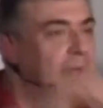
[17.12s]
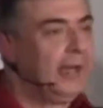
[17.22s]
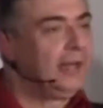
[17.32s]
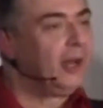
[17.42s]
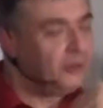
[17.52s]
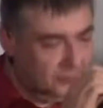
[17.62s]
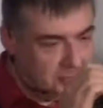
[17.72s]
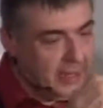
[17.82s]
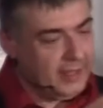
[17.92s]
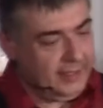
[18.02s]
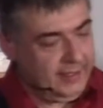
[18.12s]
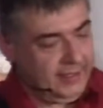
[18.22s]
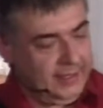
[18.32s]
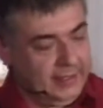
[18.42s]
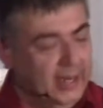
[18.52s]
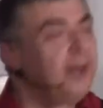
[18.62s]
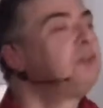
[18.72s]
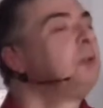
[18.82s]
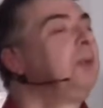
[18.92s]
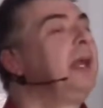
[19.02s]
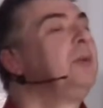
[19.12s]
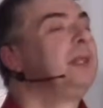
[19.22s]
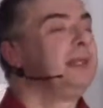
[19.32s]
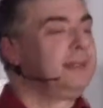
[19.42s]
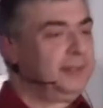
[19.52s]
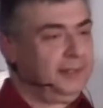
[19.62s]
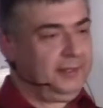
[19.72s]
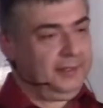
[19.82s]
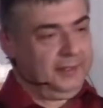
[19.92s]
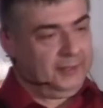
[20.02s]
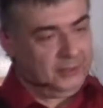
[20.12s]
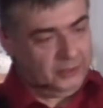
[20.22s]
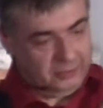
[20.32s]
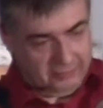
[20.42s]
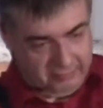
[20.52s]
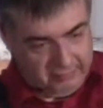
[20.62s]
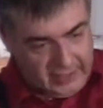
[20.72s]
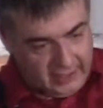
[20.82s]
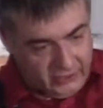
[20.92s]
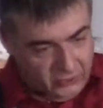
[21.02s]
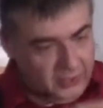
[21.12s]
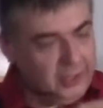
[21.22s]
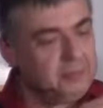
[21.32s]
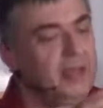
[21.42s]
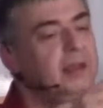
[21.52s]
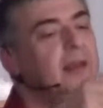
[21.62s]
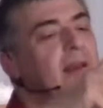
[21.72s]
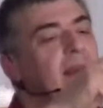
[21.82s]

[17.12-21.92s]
I love plasticine. I love to play with it because you can make